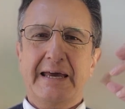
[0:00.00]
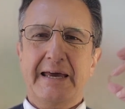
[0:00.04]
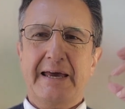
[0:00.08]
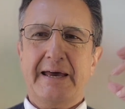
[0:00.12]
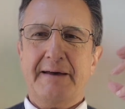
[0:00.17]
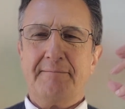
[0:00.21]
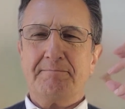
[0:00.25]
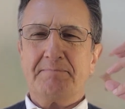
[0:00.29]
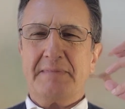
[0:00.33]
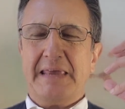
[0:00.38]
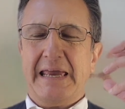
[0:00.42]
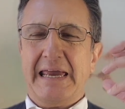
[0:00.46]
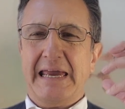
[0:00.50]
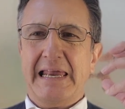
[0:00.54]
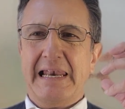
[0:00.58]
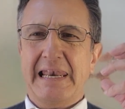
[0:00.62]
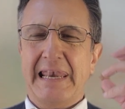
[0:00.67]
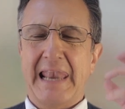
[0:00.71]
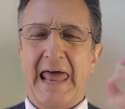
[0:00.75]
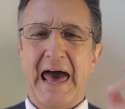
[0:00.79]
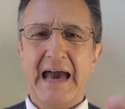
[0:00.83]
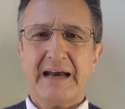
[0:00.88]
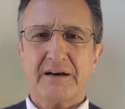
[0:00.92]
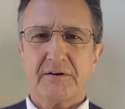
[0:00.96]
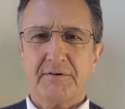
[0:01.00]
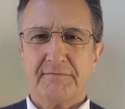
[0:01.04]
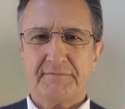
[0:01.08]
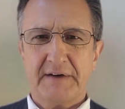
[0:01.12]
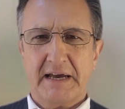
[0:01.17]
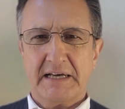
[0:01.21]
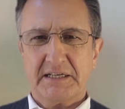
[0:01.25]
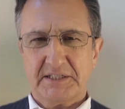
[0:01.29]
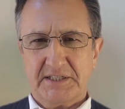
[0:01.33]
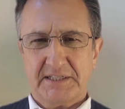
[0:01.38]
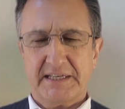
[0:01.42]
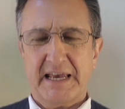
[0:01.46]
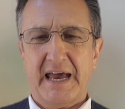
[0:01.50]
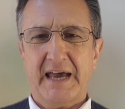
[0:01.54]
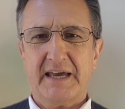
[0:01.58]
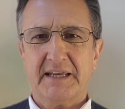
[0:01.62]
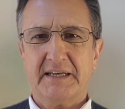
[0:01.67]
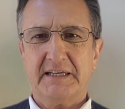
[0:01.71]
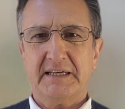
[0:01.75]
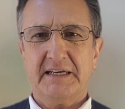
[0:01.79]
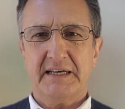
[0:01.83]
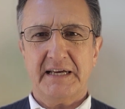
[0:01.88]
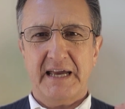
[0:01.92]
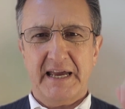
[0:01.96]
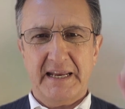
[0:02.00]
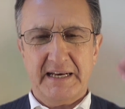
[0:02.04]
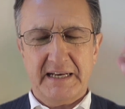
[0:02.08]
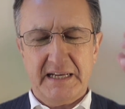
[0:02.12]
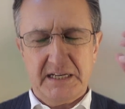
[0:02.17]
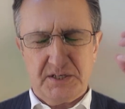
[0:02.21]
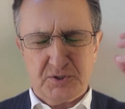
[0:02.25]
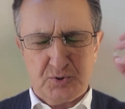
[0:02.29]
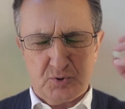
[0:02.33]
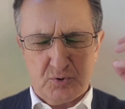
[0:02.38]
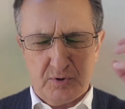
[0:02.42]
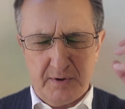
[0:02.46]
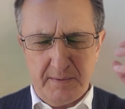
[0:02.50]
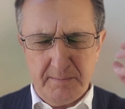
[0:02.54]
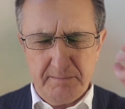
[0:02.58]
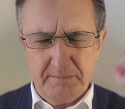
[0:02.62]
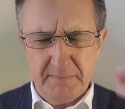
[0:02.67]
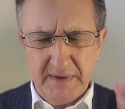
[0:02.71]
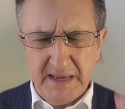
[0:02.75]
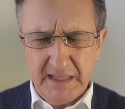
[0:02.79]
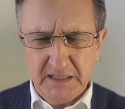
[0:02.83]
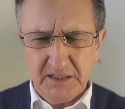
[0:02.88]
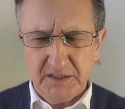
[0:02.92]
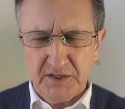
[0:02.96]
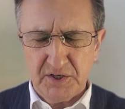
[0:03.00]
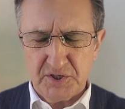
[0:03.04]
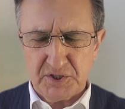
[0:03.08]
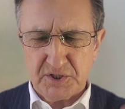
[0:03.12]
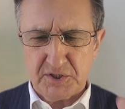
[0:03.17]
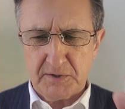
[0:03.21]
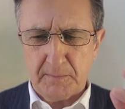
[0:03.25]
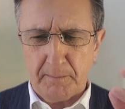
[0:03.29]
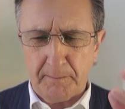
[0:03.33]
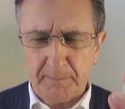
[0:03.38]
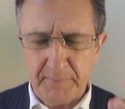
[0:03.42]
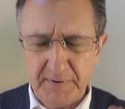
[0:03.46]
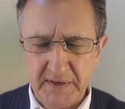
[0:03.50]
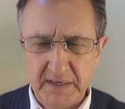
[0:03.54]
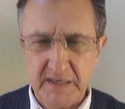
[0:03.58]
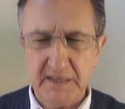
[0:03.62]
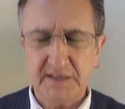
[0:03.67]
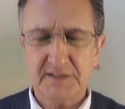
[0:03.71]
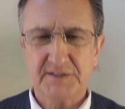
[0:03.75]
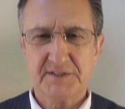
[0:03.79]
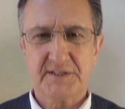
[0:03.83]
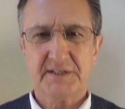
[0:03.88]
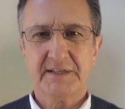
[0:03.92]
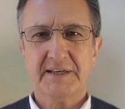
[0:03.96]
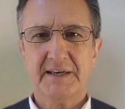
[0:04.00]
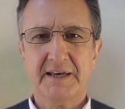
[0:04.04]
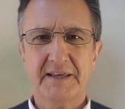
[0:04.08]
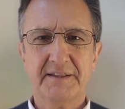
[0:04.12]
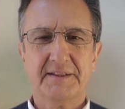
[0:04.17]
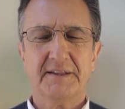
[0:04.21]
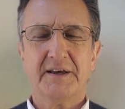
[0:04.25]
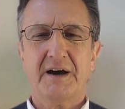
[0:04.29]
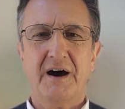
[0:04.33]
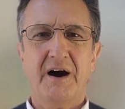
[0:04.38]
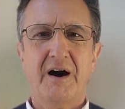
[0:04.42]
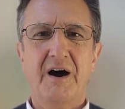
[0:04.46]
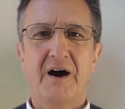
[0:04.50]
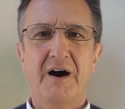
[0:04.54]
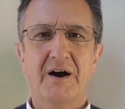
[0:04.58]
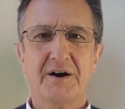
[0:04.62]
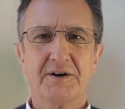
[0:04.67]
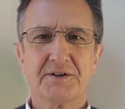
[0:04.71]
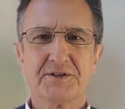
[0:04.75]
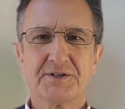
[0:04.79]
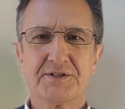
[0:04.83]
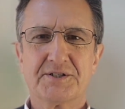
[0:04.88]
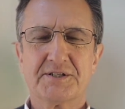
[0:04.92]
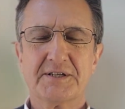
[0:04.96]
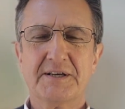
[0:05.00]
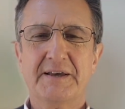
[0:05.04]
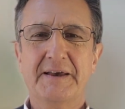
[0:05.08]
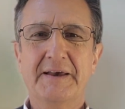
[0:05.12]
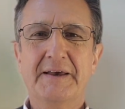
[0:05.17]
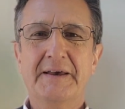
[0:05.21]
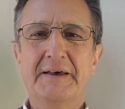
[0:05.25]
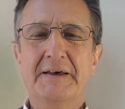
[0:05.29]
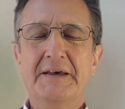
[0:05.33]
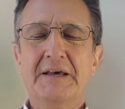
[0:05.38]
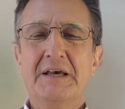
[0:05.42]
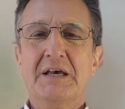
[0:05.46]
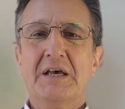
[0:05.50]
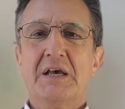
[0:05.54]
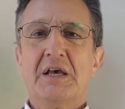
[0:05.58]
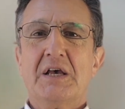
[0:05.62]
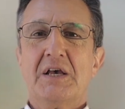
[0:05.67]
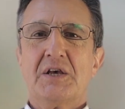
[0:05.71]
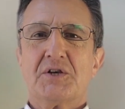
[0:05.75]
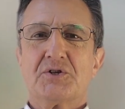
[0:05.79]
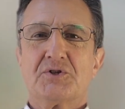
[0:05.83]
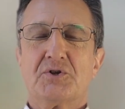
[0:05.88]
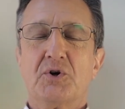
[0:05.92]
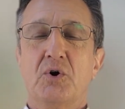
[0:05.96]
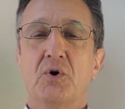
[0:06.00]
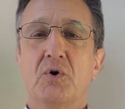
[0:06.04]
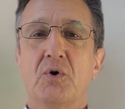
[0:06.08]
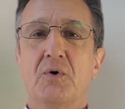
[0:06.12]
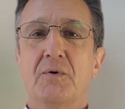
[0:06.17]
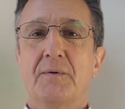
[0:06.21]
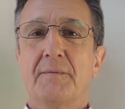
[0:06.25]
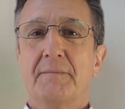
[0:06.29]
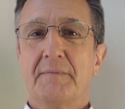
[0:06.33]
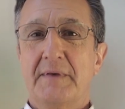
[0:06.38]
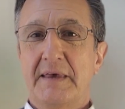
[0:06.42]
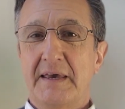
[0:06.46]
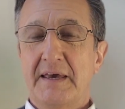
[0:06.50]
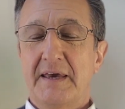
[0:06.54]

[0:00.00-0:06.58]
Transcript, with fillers: uh, a lack of anxiety, and a tremendous peace in their hearts. So,